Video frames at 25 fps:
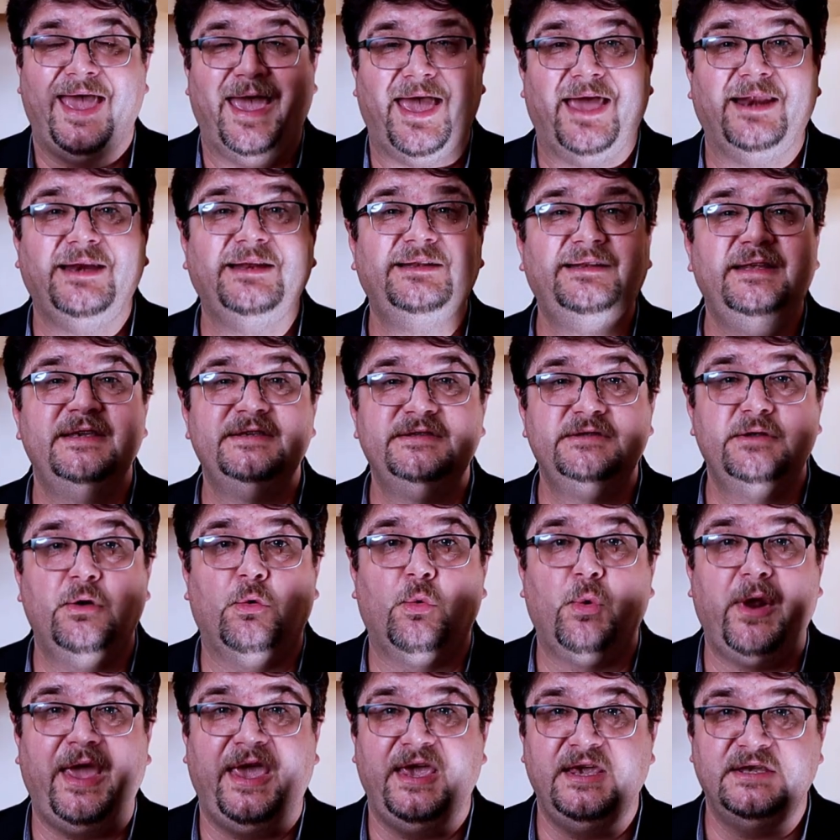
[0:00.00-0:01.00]
and it is the
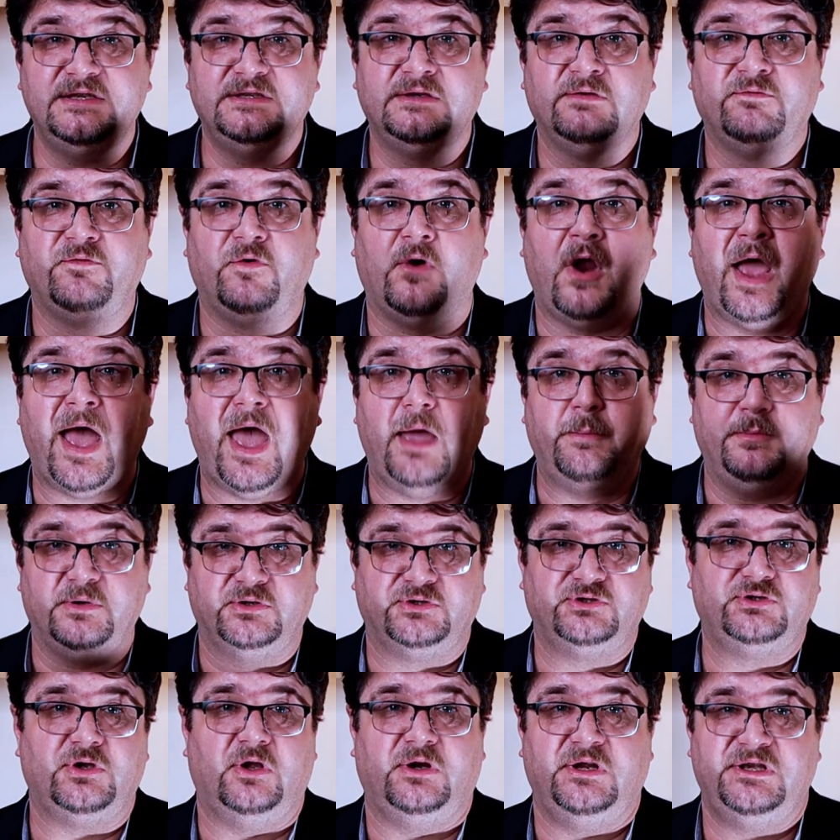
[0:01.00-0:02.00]
race for
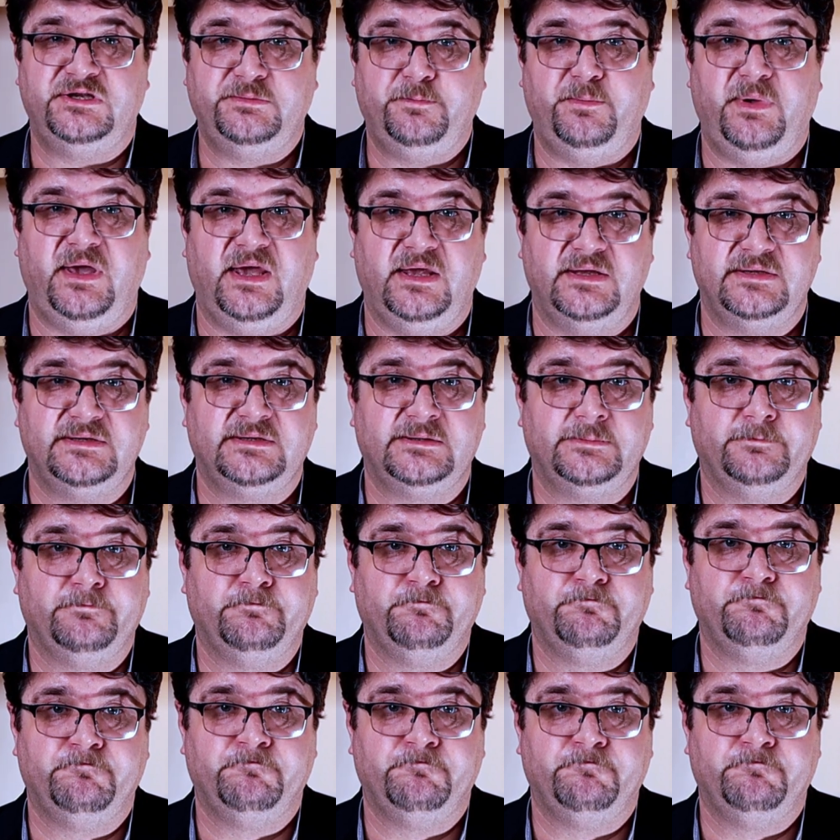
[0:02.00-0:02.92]
hypersonic speeds.